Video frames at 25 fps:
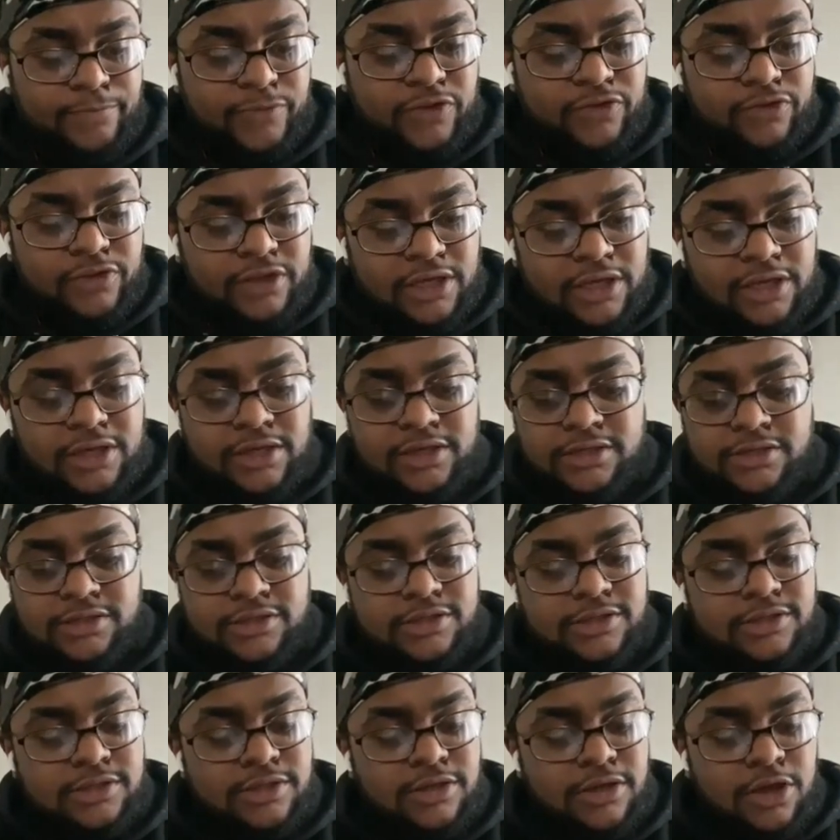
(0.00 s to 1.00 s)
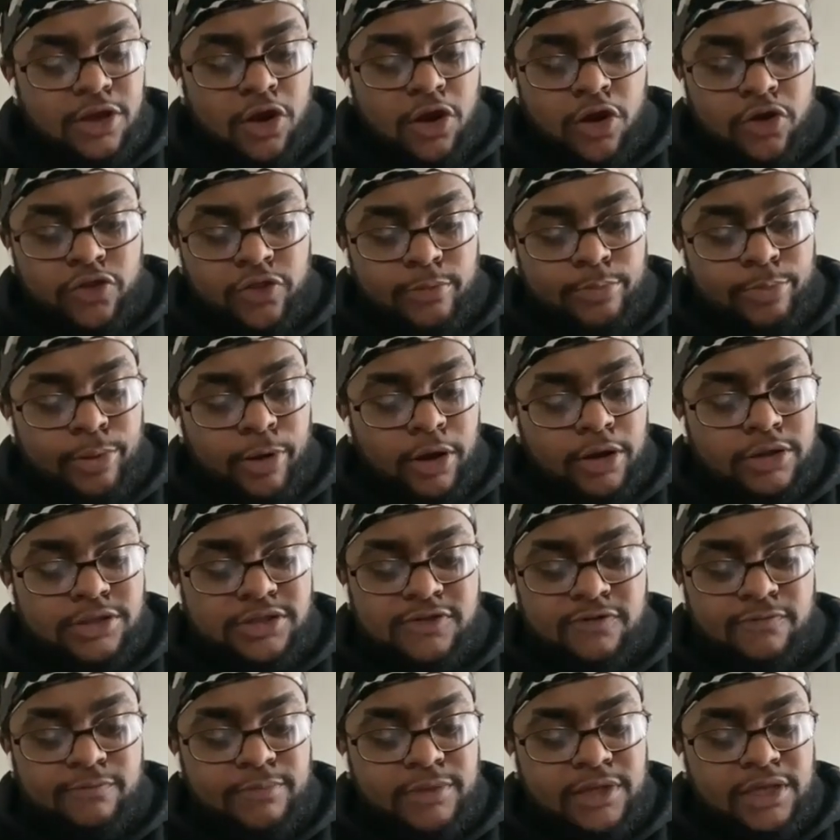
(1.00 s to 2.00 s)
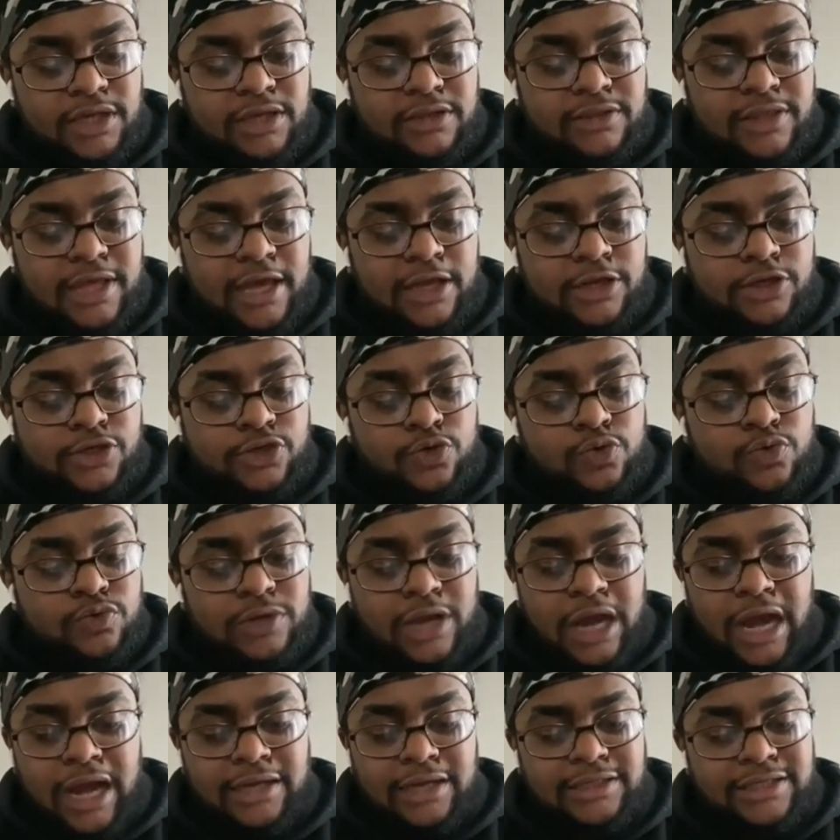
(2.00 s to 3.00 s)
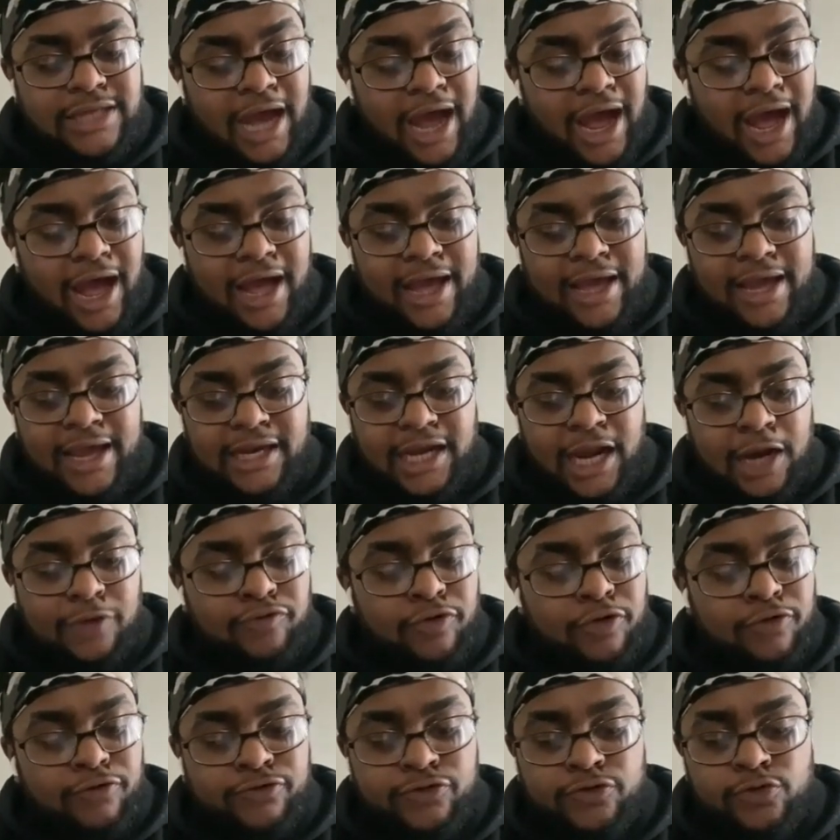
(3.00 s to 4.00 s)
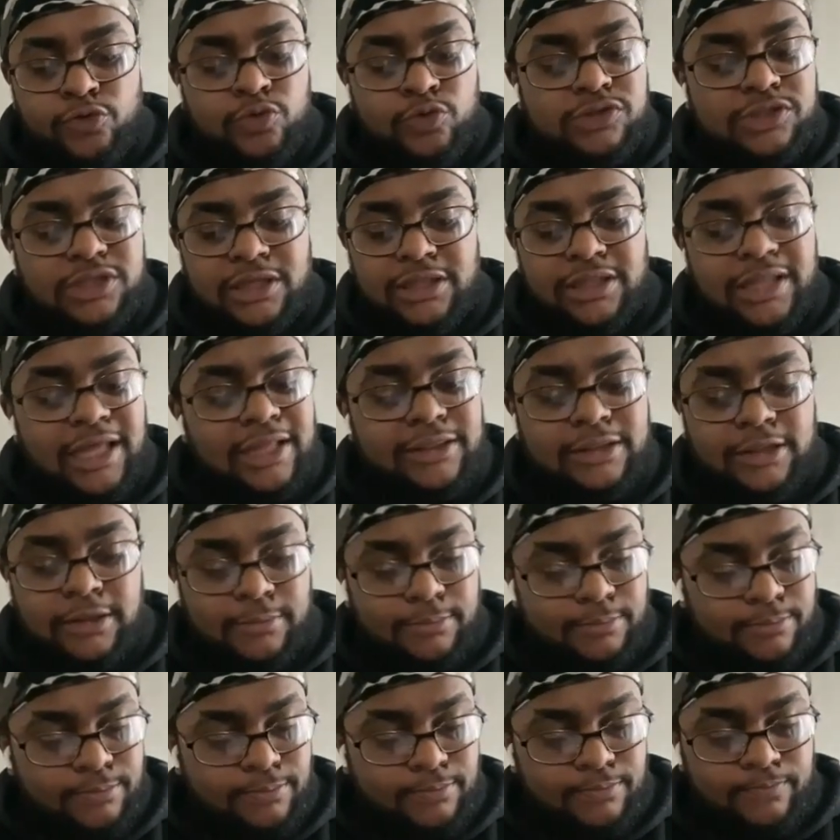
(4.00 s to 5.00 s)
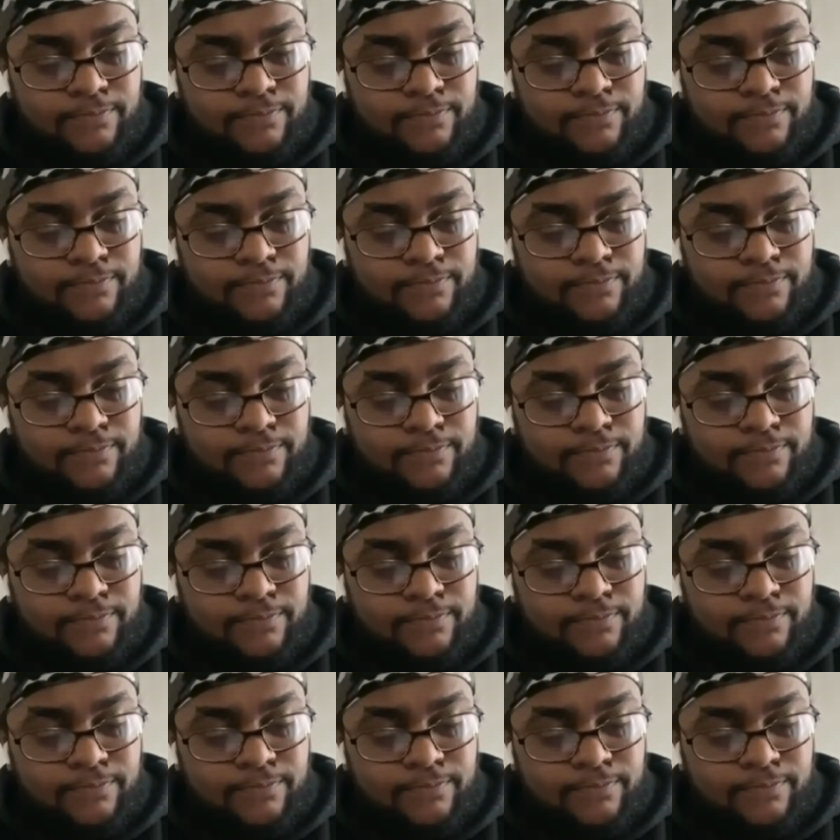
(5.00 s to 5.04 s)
These are the parts of me that do not die, and I refuse to let them.